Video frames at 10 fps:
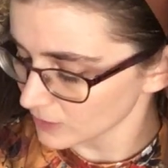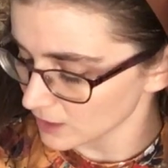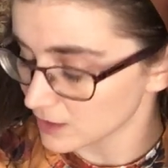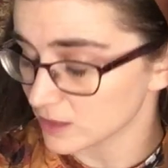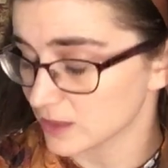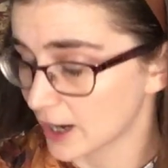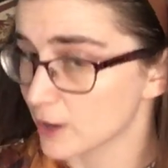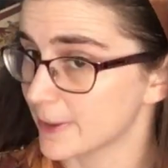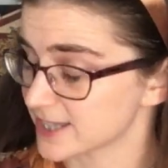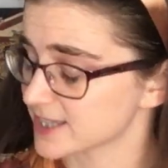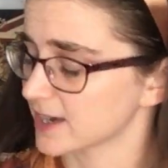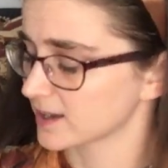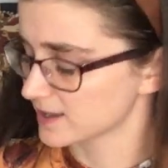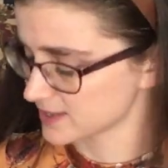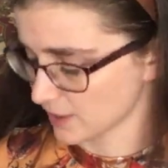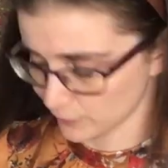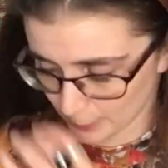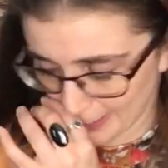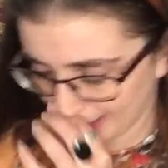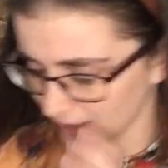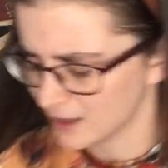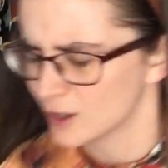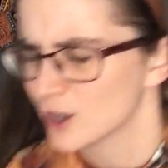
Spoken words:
the aromatic, definitely.